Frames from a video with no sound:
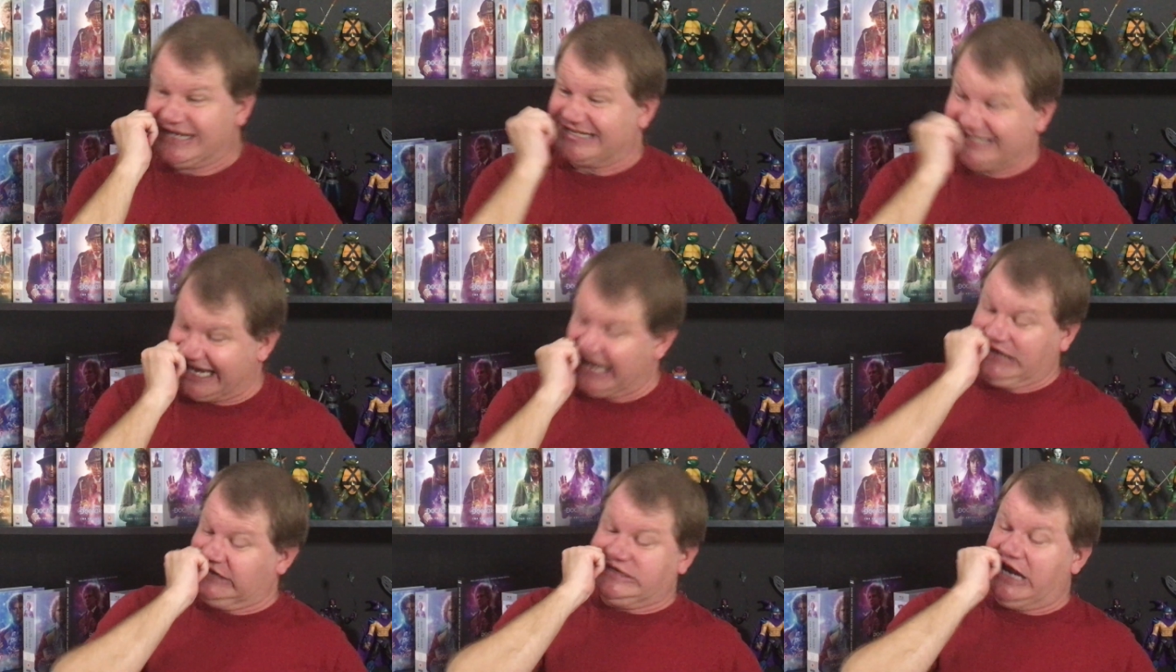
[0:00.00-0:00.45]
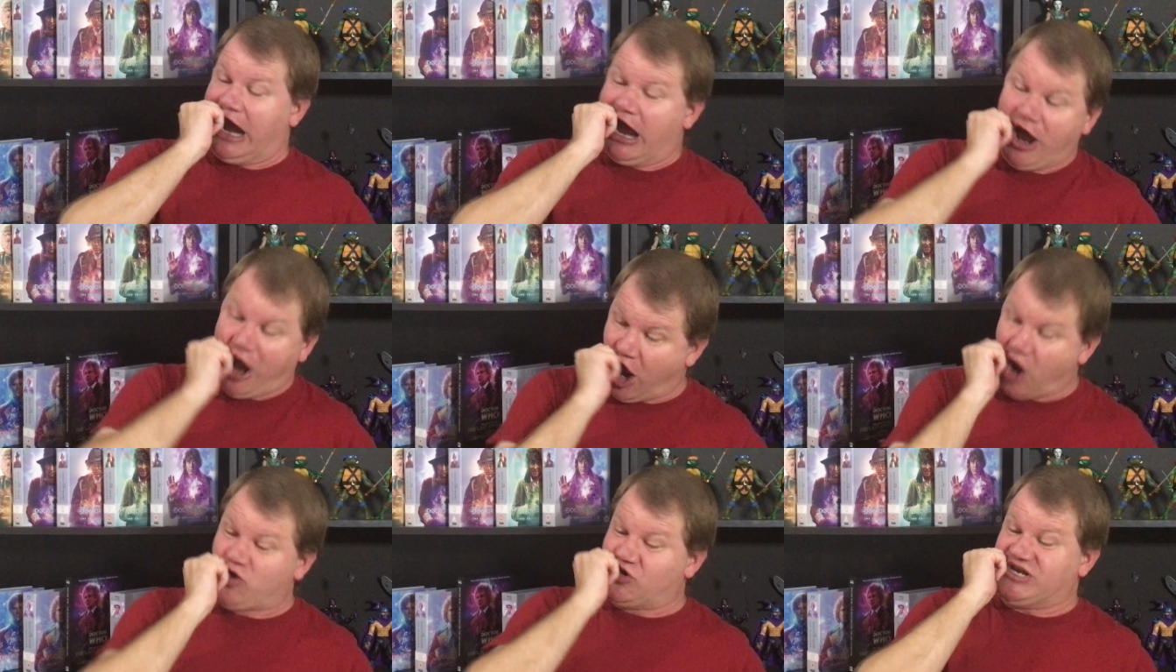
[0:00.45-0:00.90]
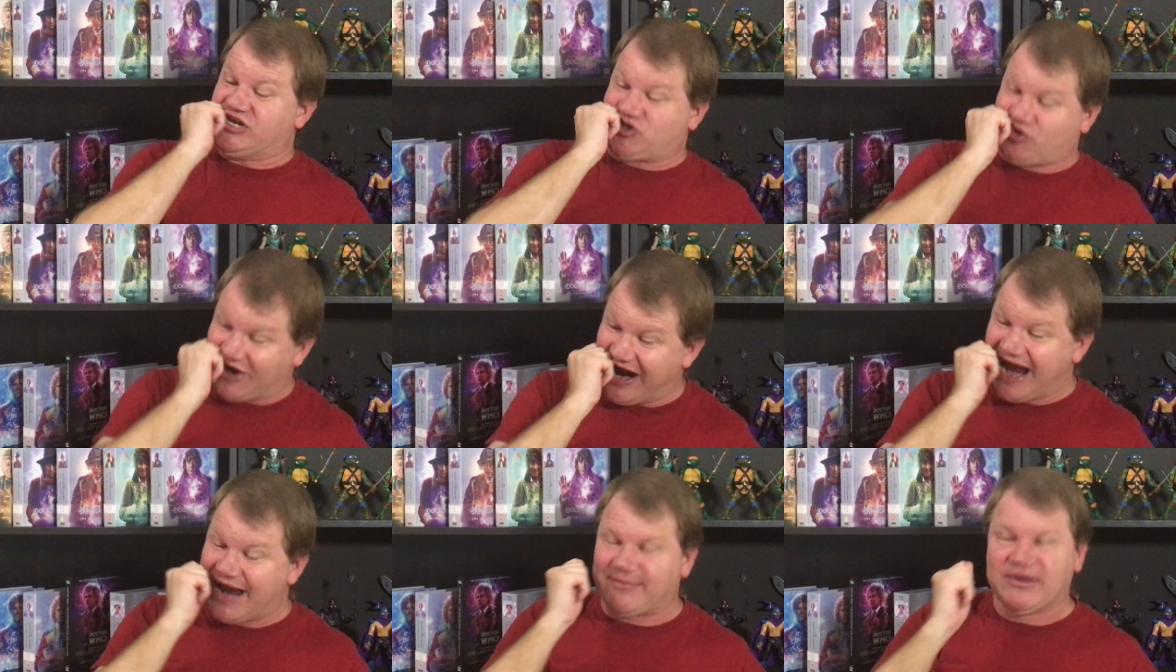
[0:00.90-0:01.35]
Kinda, holy
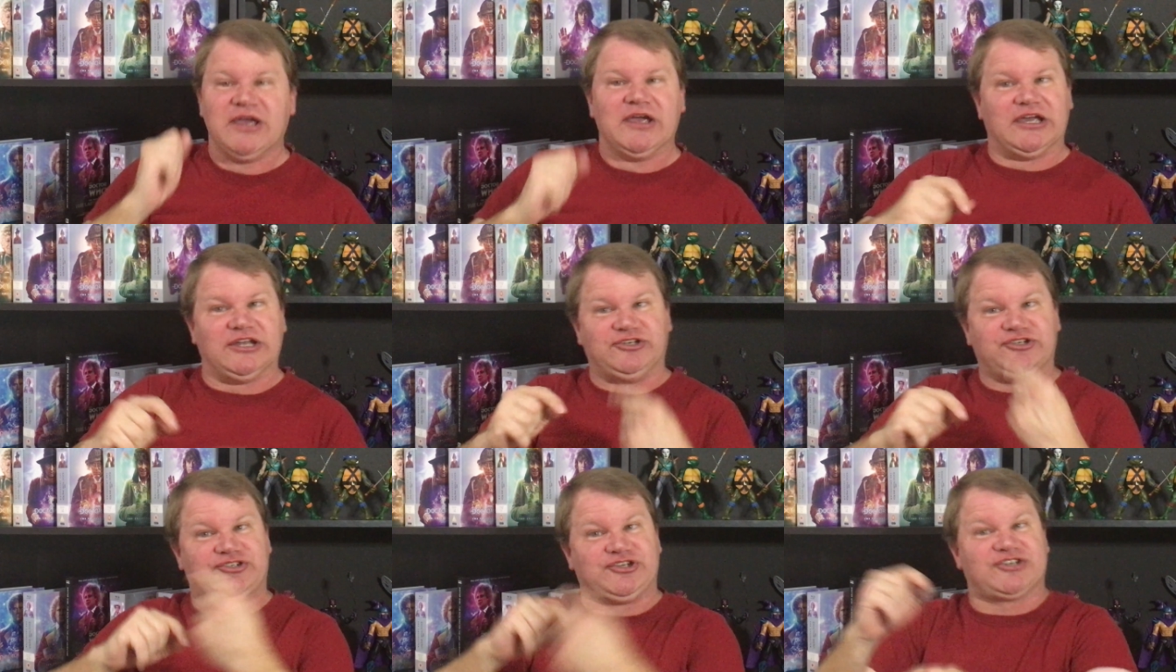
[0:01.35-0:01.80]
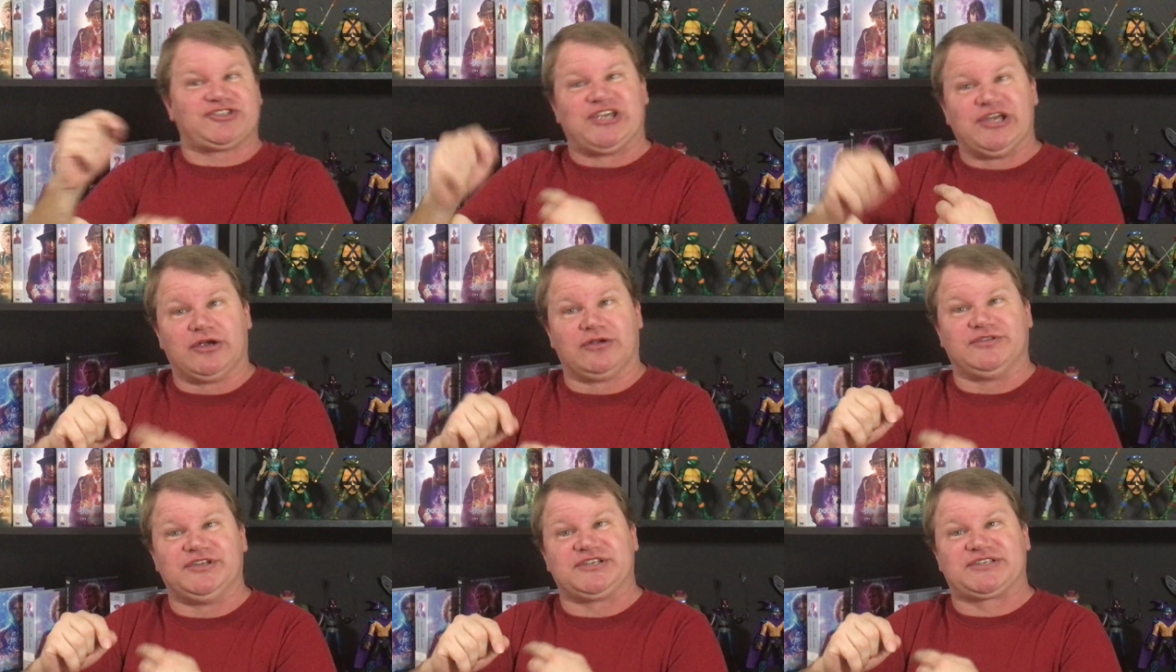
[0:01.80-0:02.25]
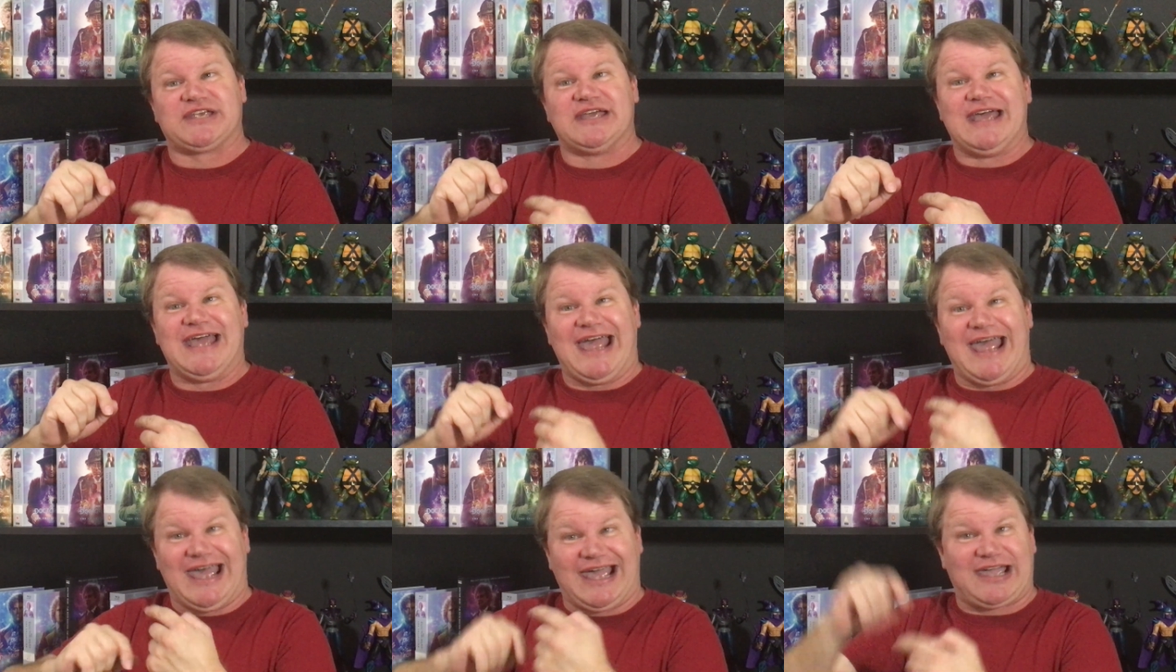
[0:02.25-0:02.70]
crap! And you just hear
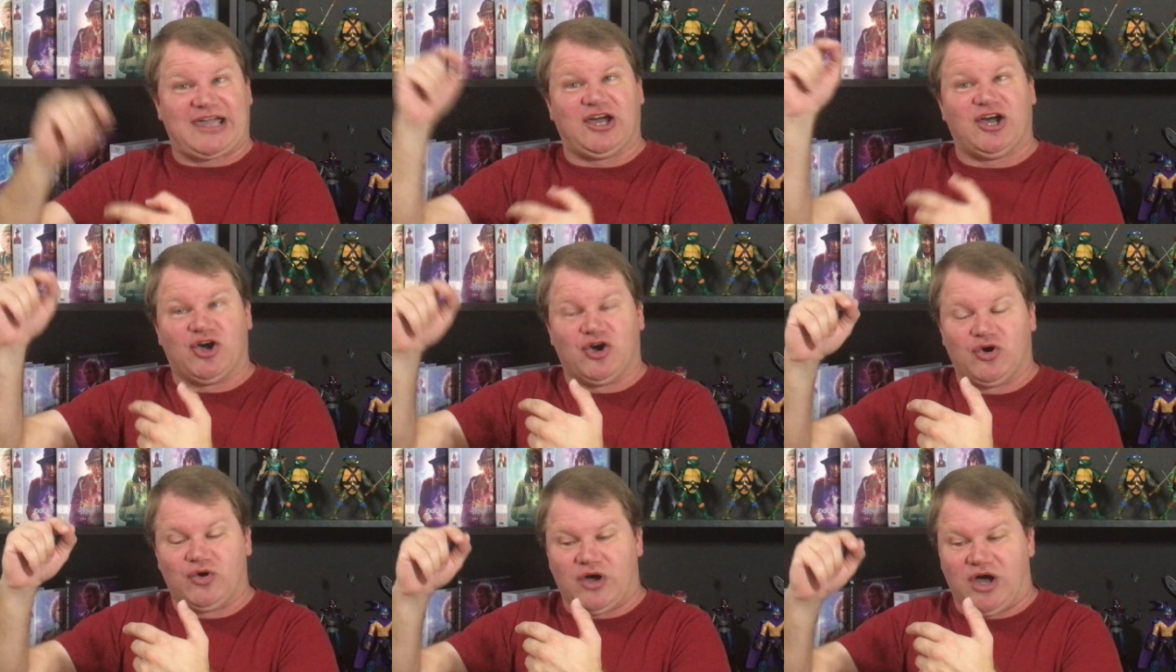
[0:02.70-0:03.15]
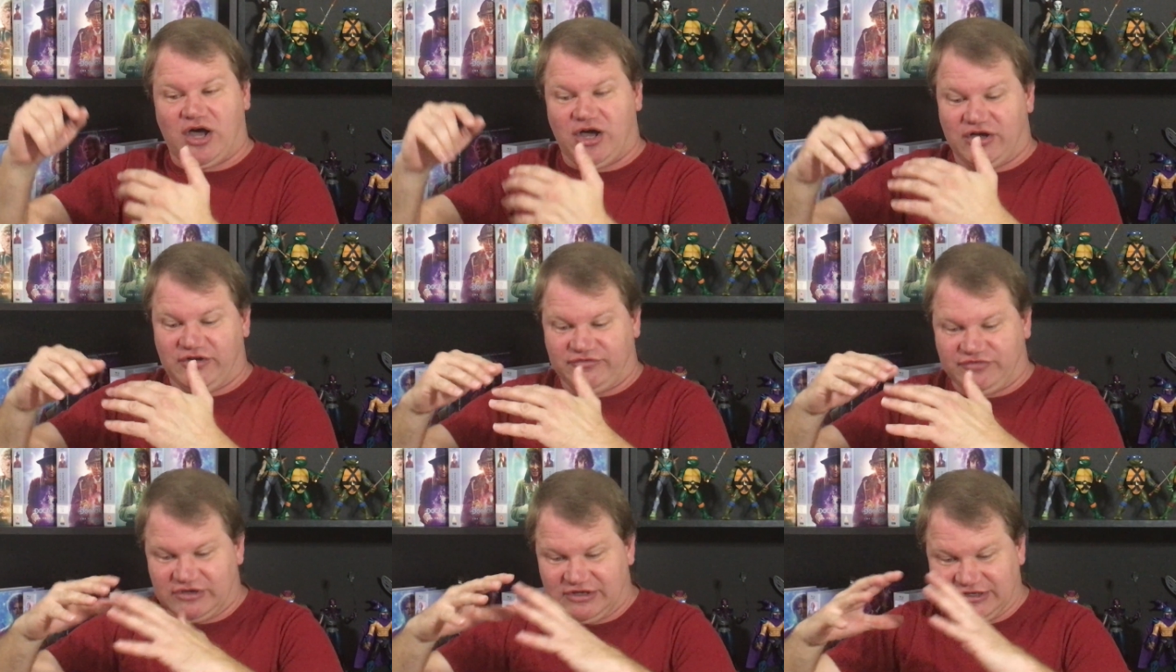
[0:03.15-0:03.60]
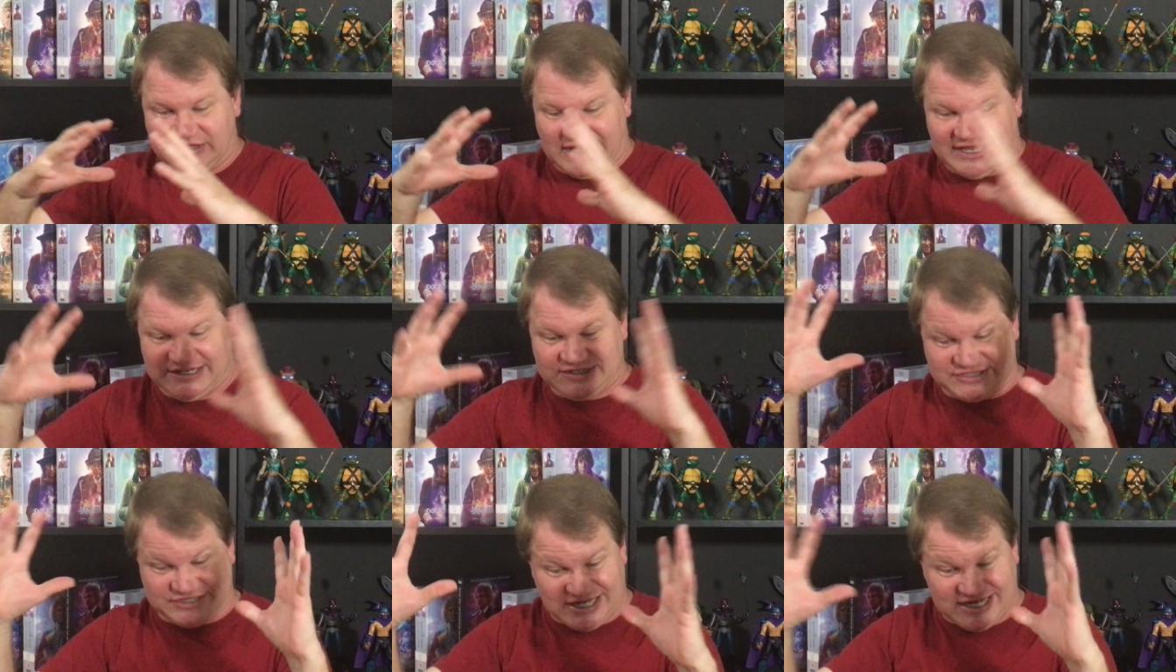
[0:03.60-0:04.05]
this echo of,
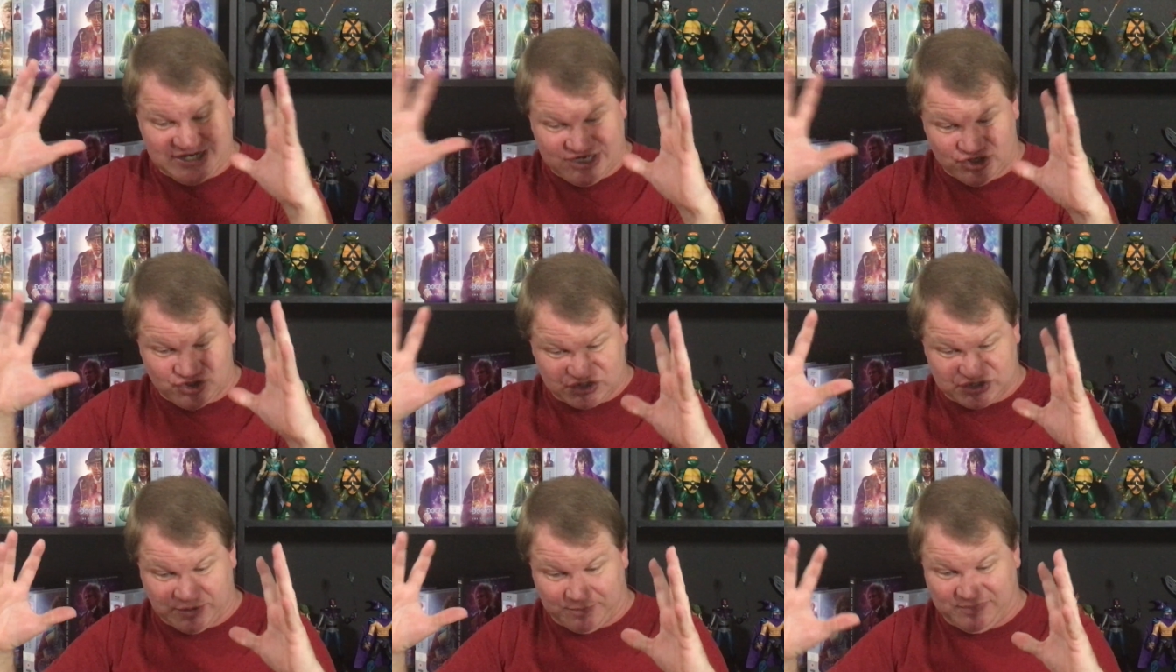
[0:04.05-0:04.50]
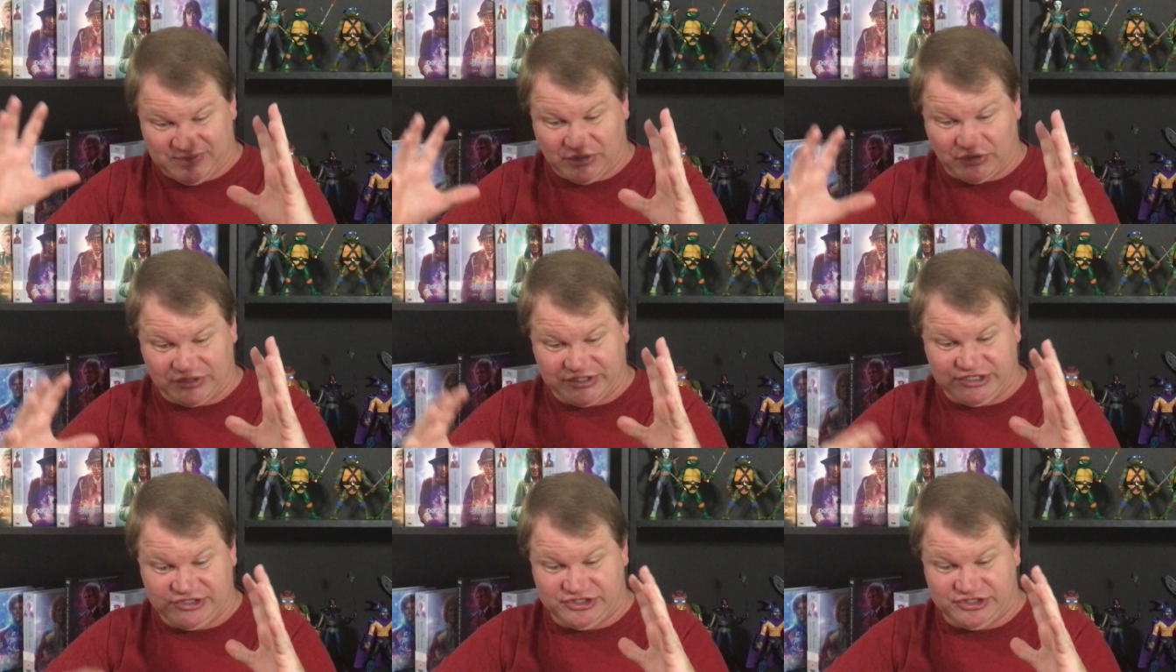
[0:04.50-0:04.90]
like, say here's the building.